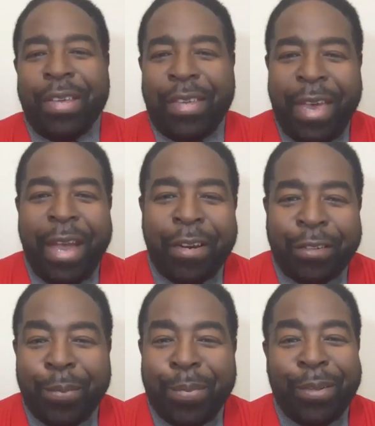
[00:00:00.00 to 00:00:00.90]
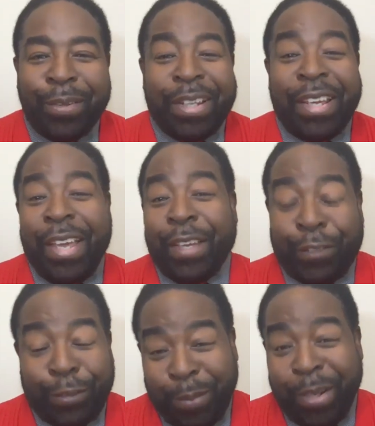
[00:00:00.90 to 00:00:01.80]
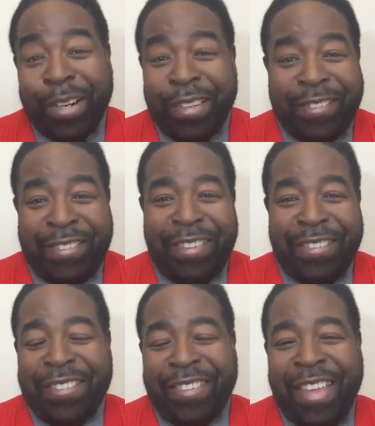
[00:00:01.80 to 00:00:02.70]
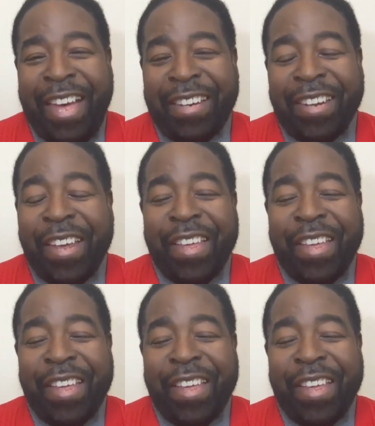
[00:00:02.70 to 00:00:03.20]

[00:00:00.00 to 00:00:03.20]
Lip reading: character-building experiences, that